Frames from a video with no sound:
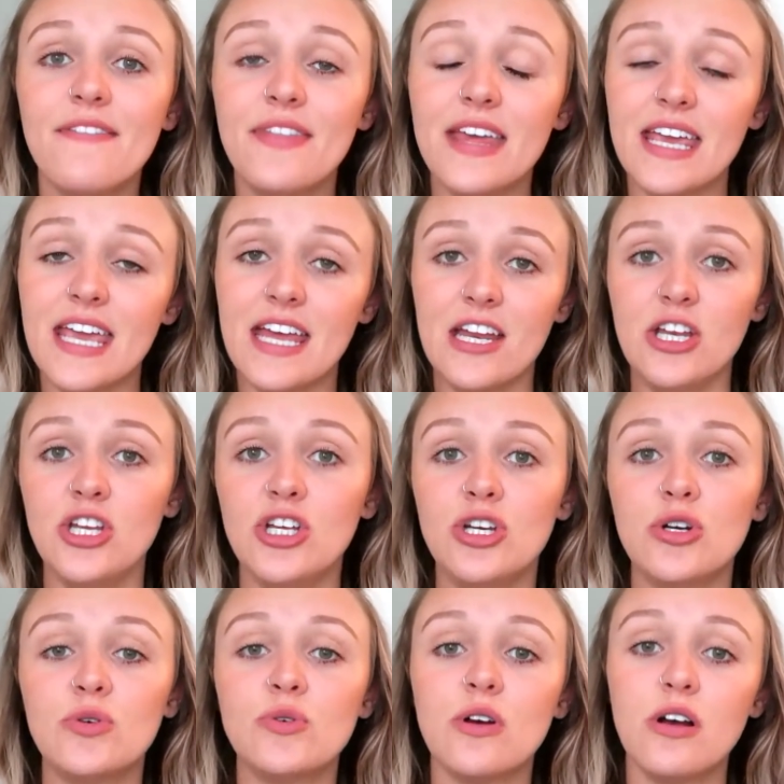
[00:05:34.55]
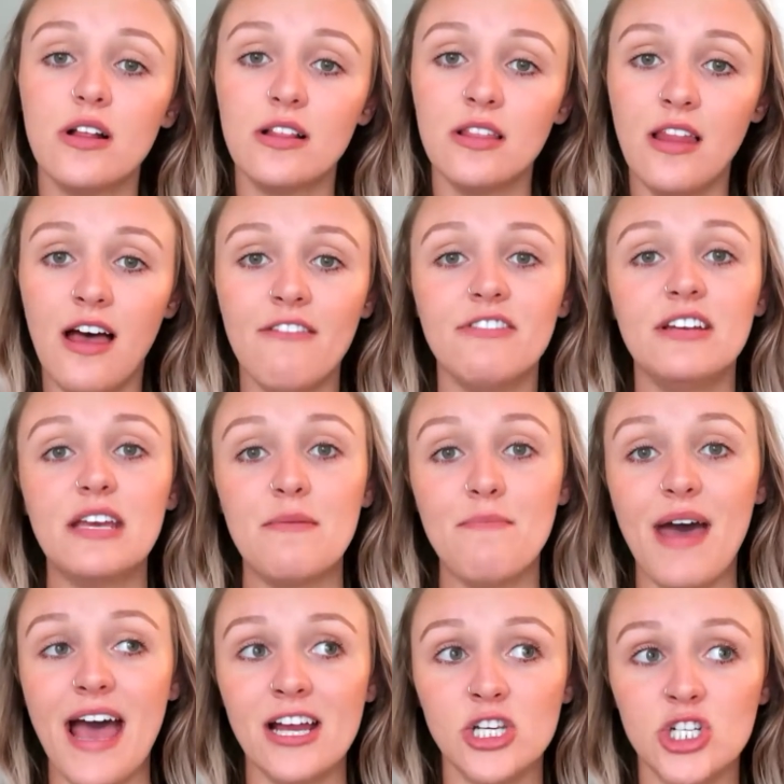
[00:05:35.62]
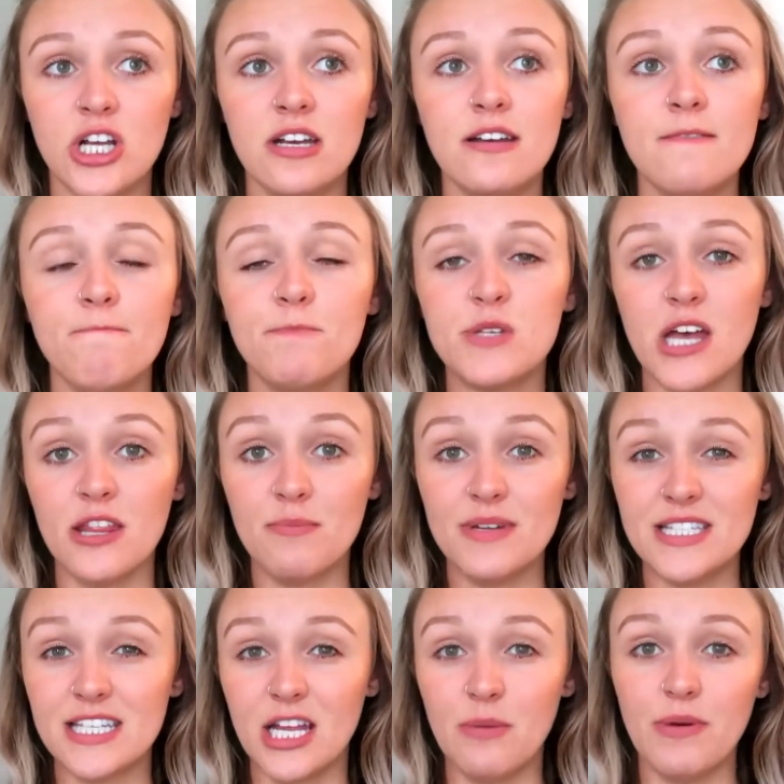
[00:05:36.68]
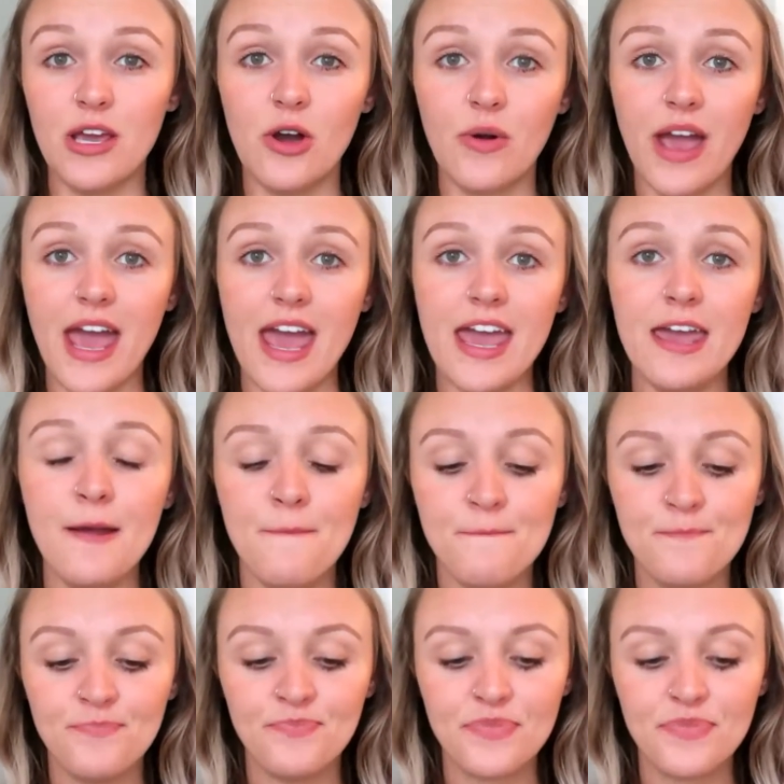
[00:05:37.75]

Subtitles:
the kid in you love and compassion, tell them it's gonna be okay.